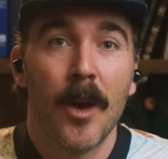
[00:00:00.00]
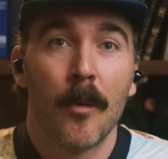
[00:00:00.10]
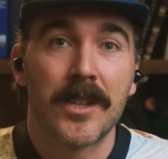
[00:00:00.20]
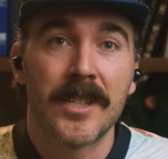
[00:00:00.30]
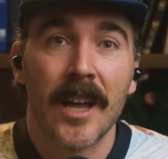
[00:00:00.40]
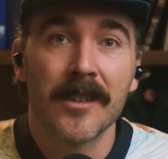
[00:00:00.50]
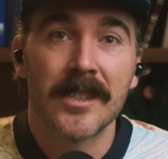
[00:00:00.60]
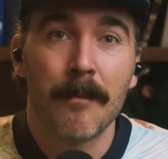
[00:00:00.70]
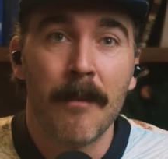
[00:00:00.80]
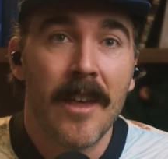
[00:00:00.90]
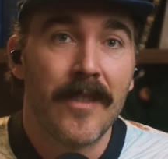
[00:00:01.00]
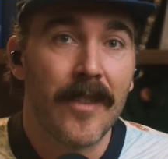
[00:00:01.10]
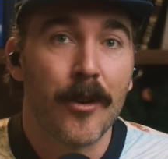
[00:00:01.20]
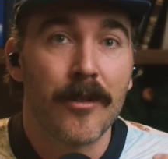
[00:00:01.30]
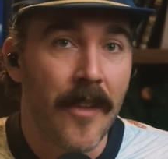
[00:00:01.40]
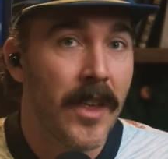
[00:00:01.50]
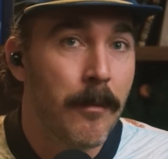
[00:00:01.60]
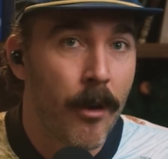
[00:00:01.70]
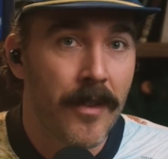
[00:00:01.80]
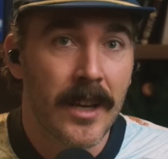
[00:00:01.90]
which tells them that they're nothing
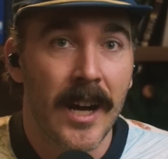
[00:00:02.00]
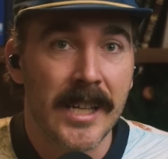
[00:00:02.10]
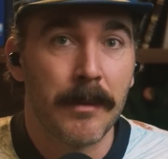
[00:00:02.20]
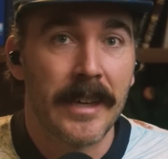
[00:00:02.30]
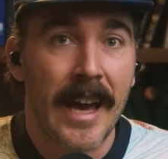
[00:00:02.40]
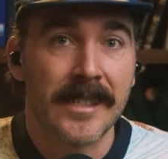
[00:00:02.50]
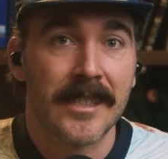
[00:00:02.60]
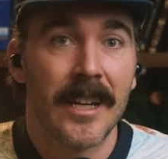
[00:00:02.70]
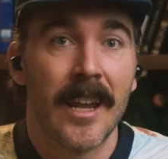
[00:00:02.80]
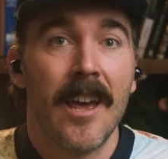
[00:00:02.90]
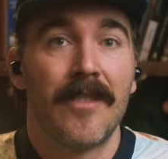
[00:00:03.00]
more than a cosmic accident,